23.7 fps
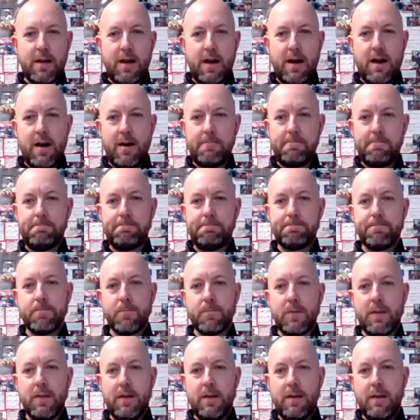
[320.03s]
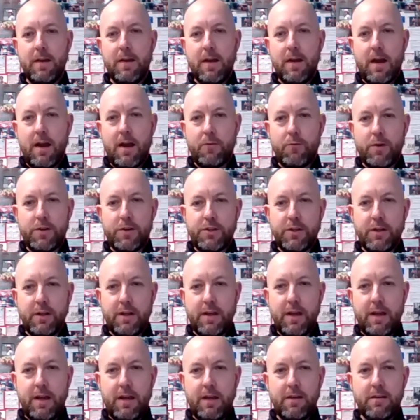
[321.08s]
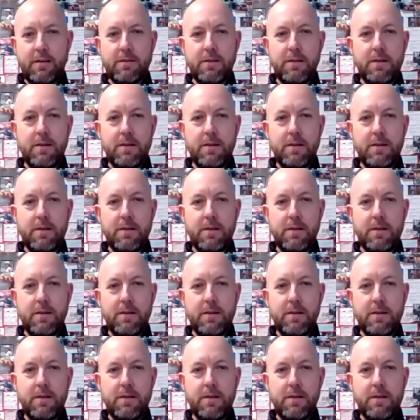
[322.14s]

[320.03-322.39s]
Um, originally